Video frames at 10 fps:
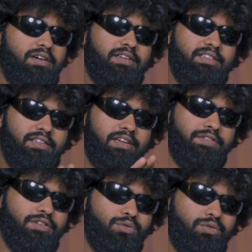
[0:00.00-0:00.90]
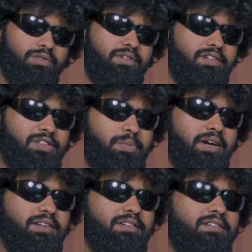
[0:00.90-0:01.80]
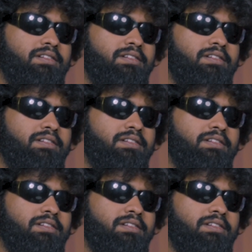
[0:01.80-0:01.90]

I say that with due respect